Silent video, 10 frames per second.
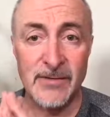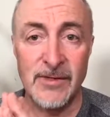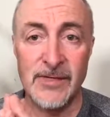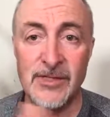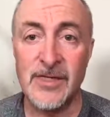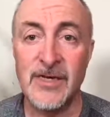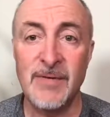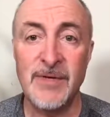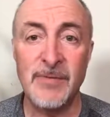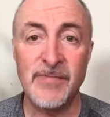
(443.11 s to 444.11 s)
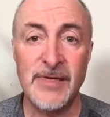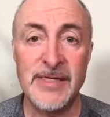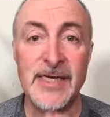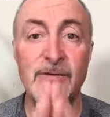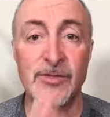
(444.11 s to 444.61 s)
You can see and hear me perfectly.
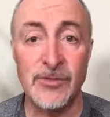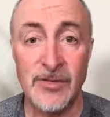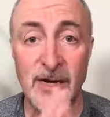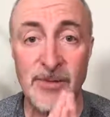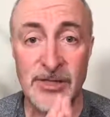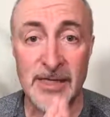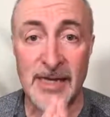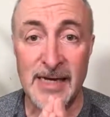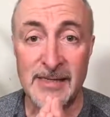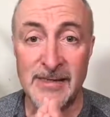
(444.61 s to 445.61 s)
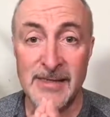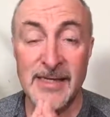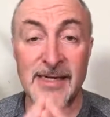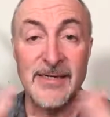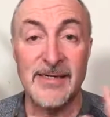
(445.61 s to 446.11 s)
Thank you, Susan. I appreciate that.
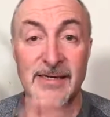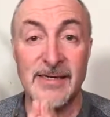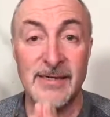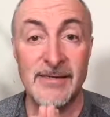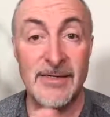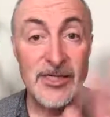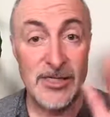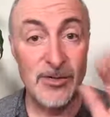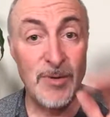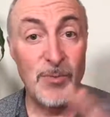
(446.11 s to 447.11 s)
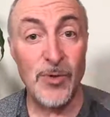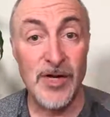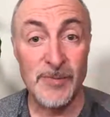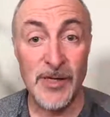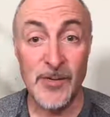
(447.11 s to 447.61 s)
And nice to see you in my
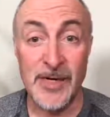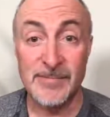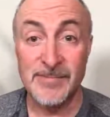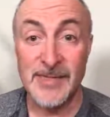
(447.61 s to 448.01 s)
broadcast, by the way.